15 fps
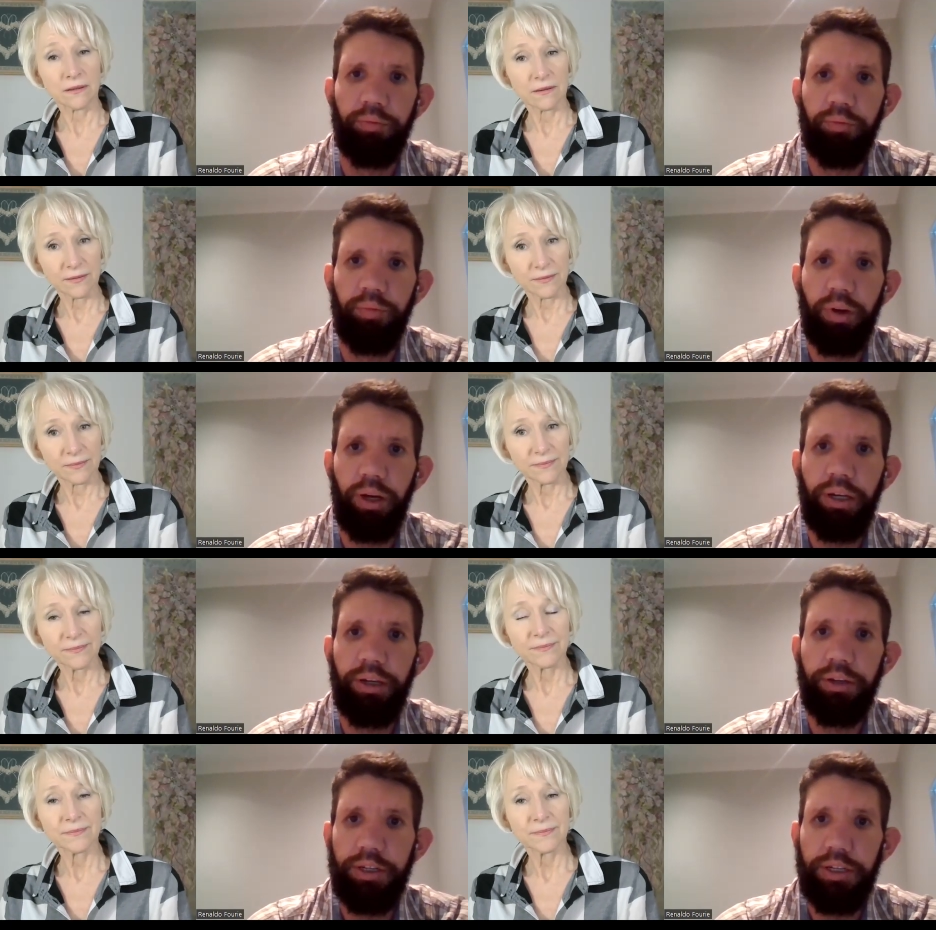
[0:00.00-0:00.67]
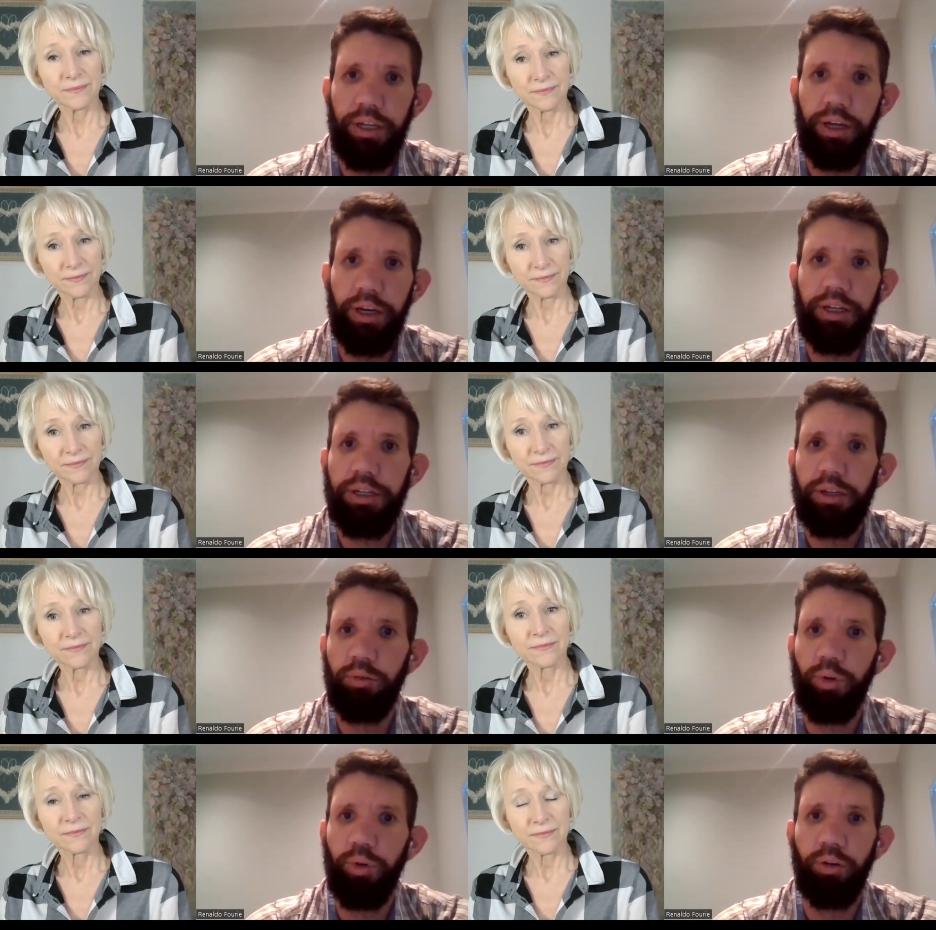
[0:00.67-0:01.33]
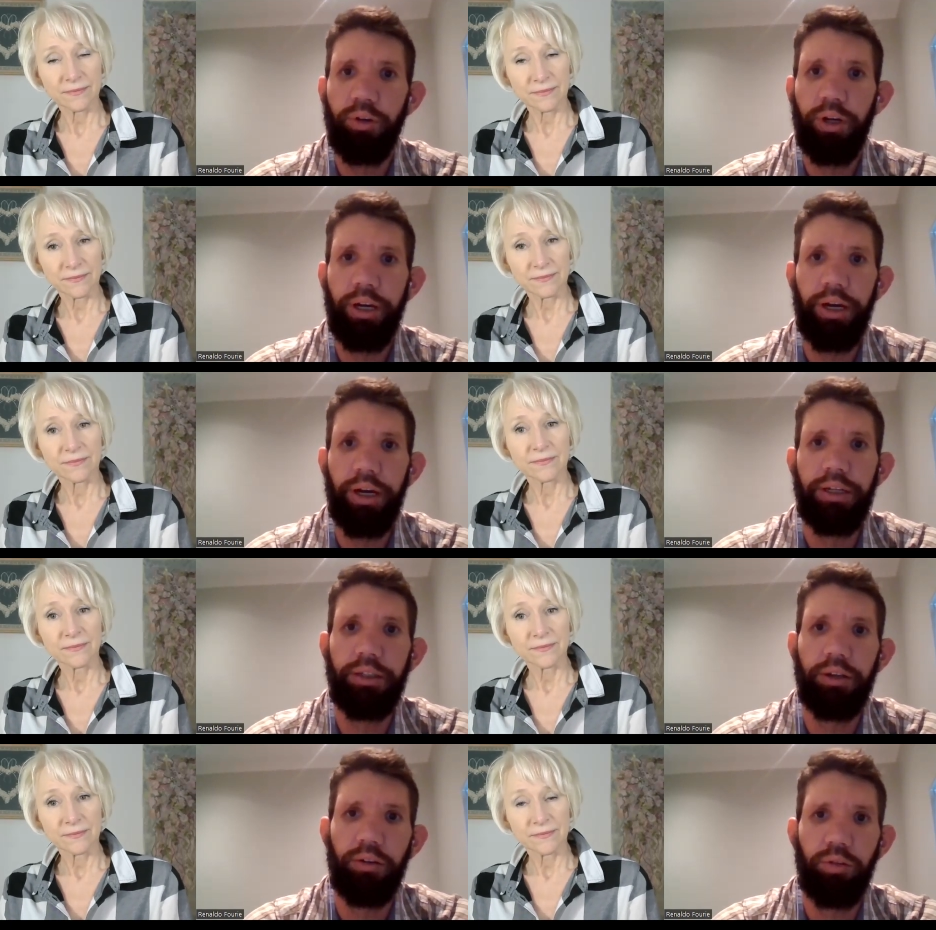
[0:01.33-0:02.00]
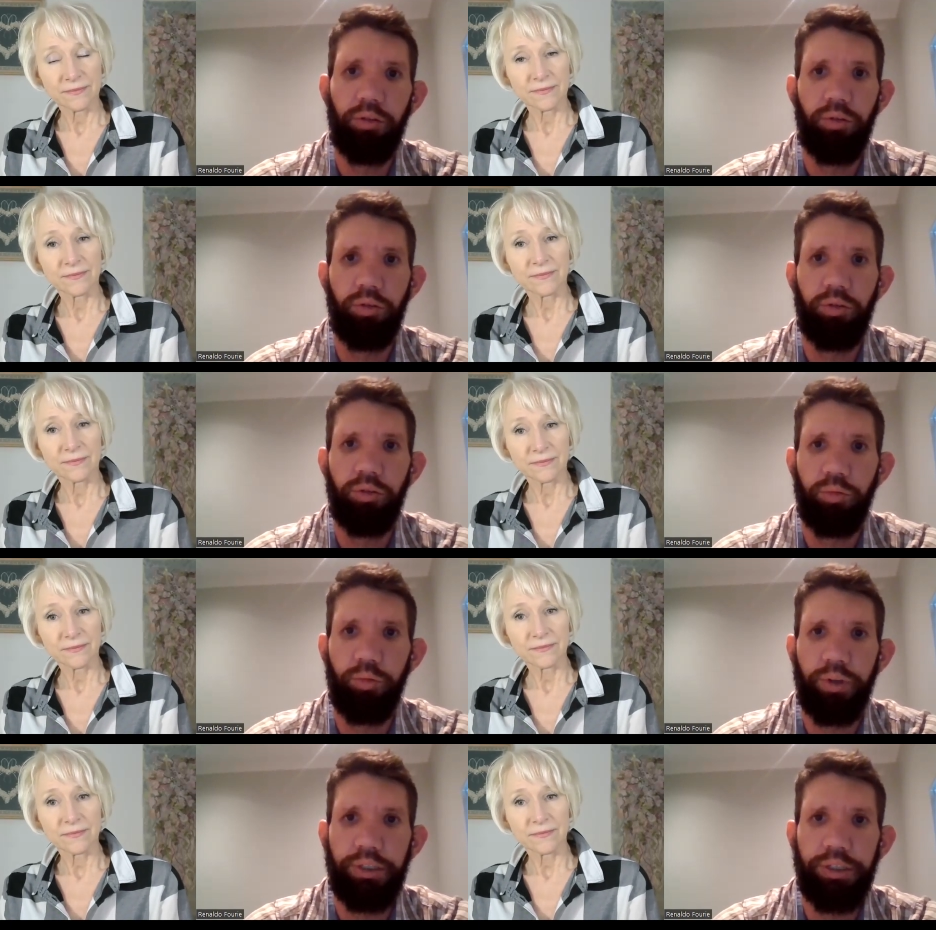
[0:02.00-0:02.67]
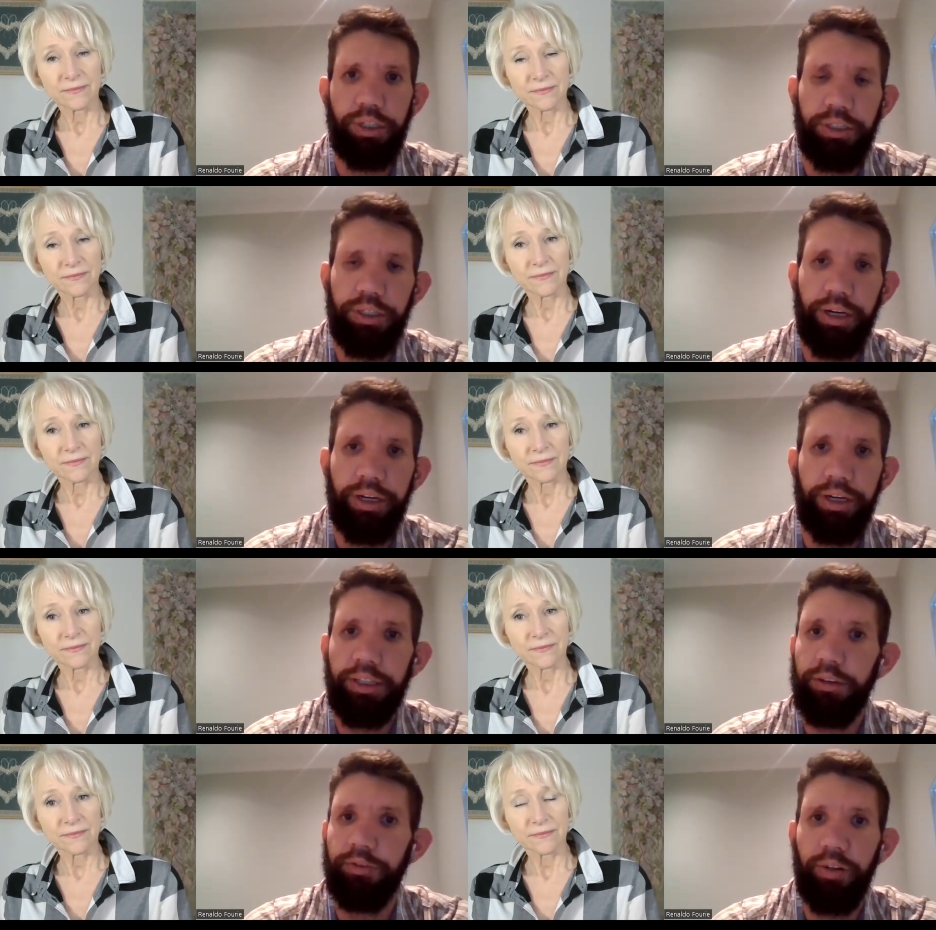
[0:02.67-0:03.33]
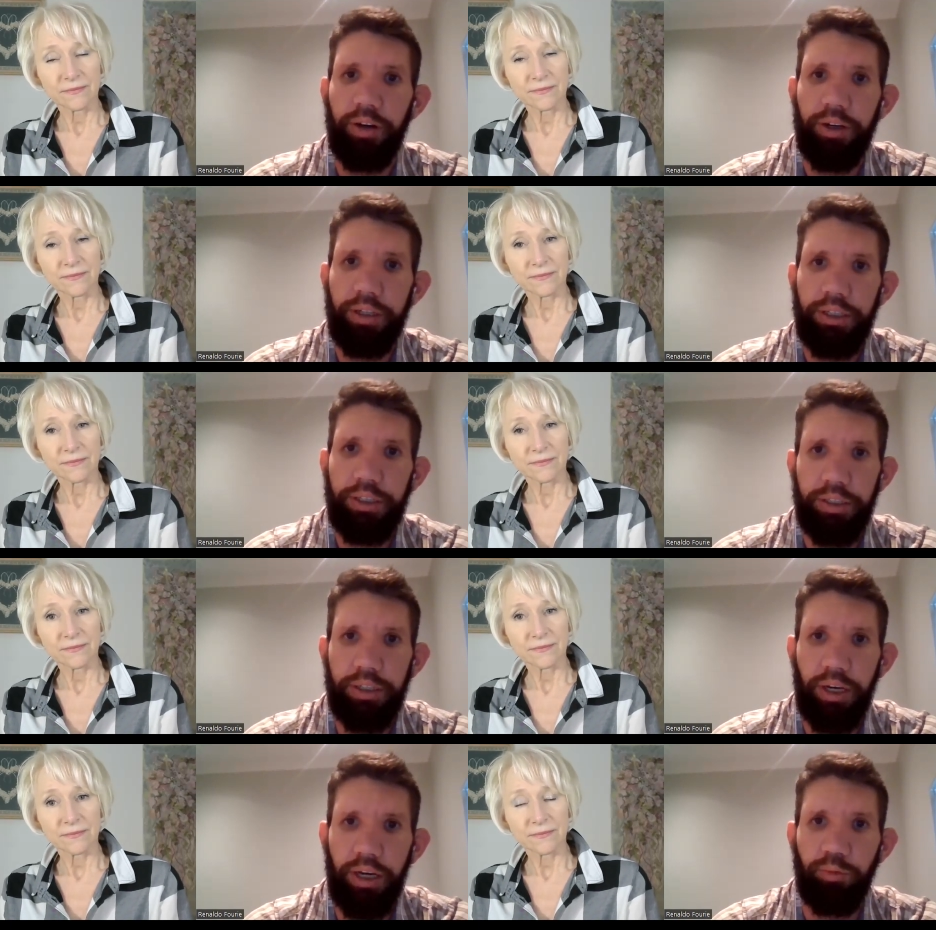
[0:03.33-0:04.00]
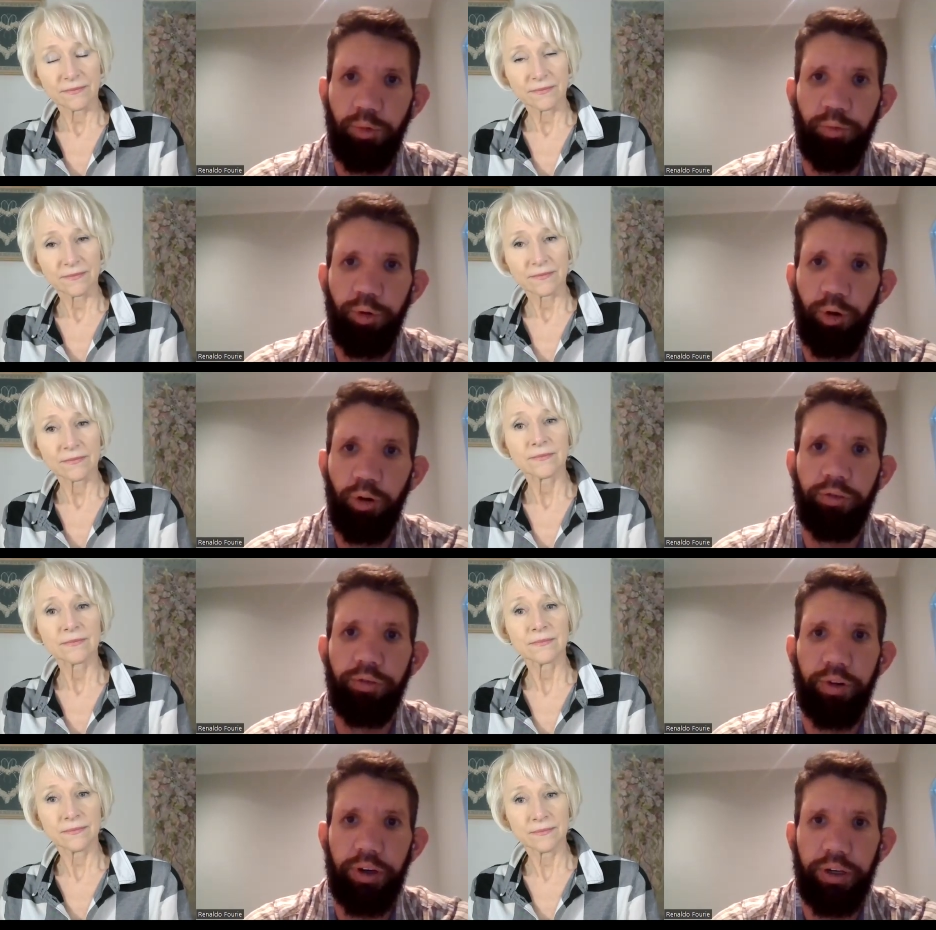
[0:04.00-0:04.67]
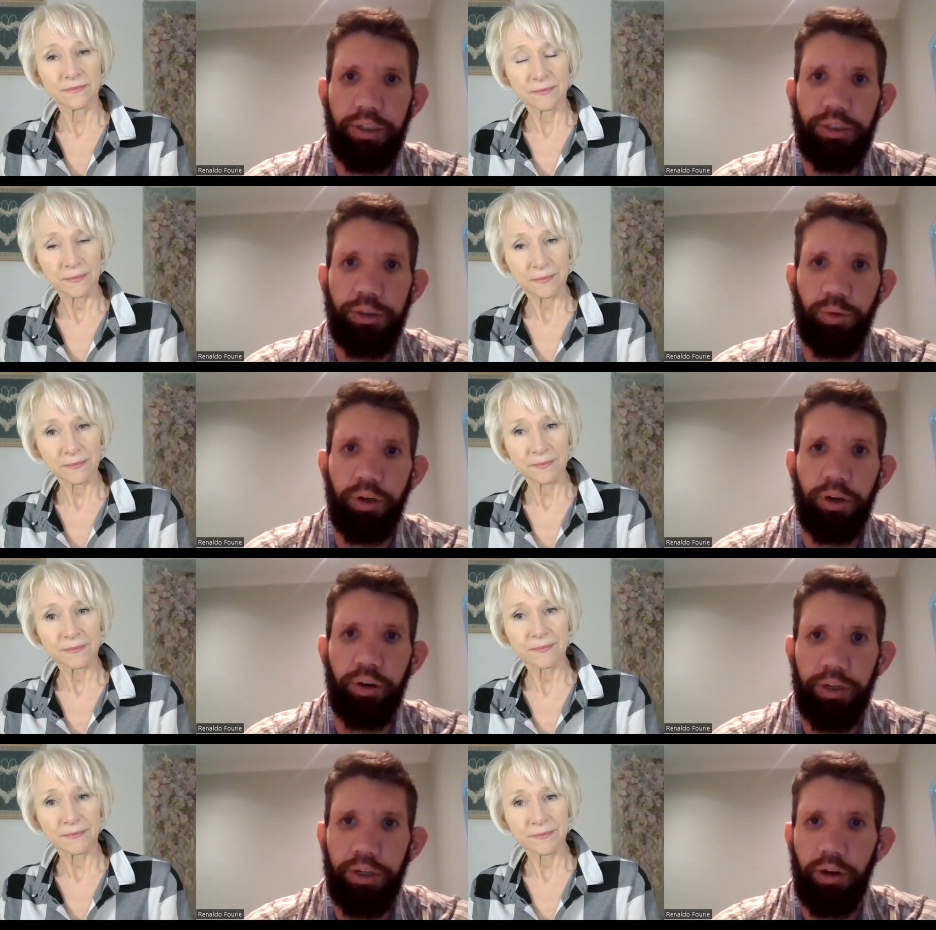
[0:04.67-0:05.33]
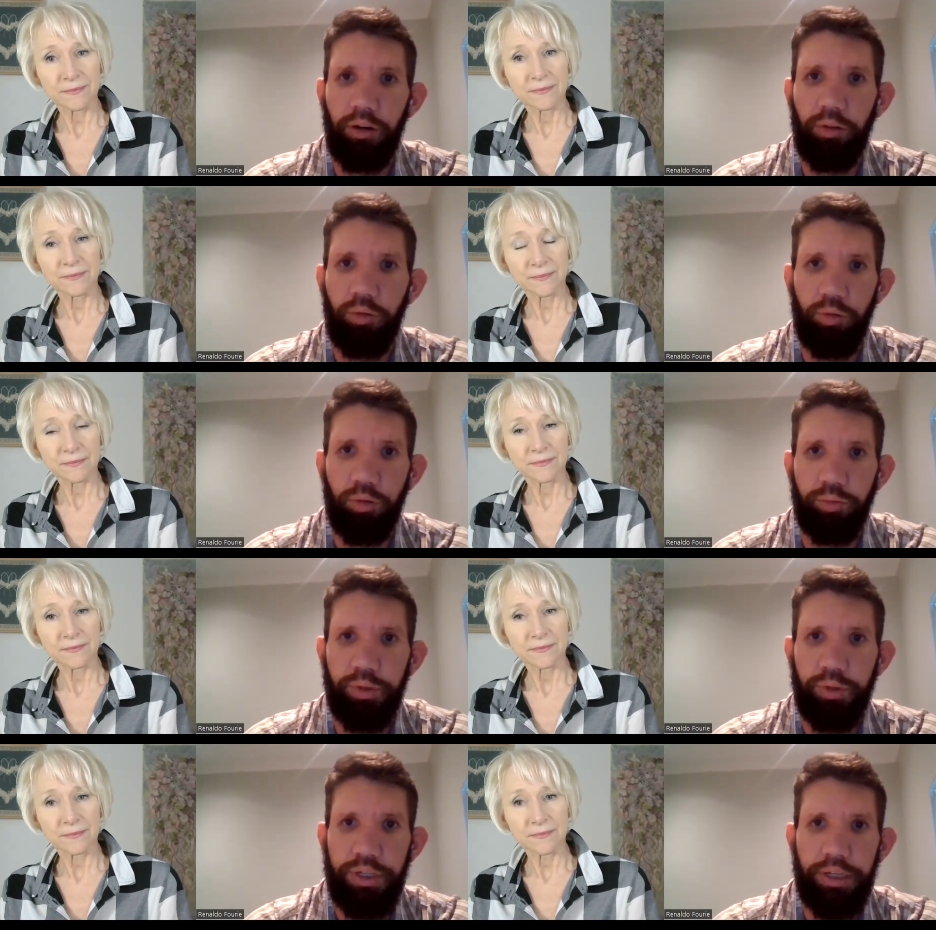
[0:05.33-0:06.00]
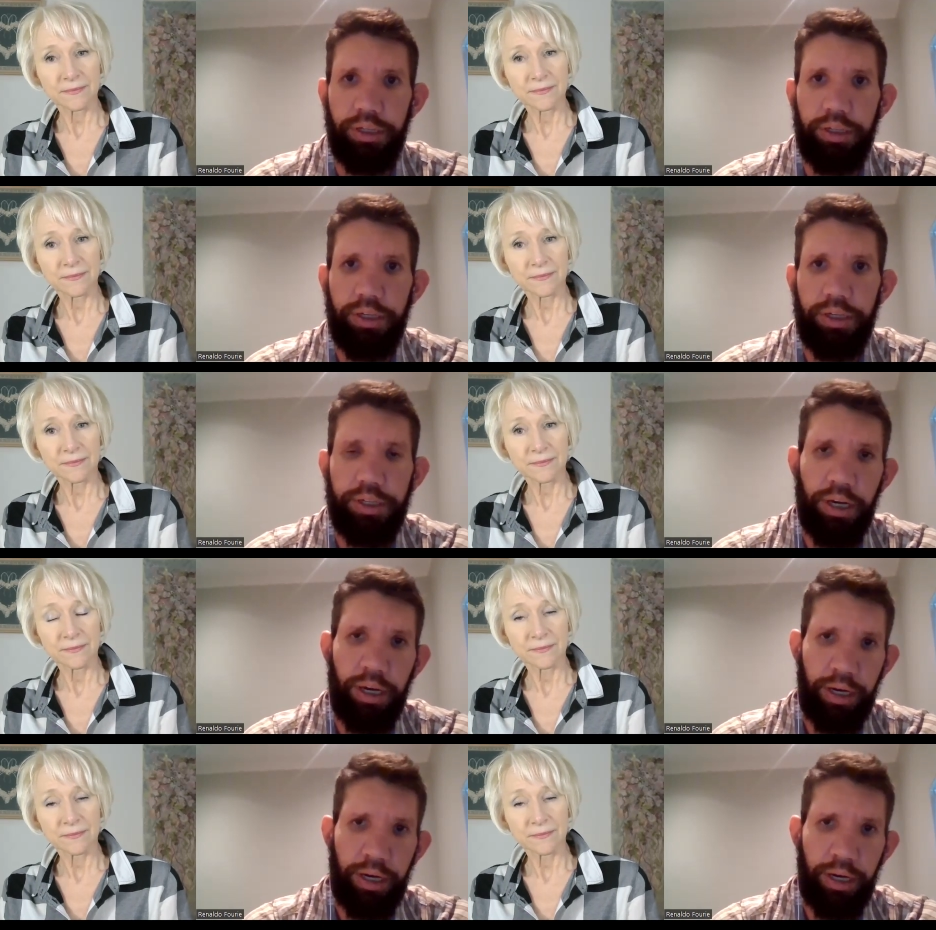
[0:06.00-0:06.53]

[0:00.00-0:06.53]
Speaker 1: um, in distillation, we don't create alcohol; we just rectify it and we purify it to an higher alcohol percentage.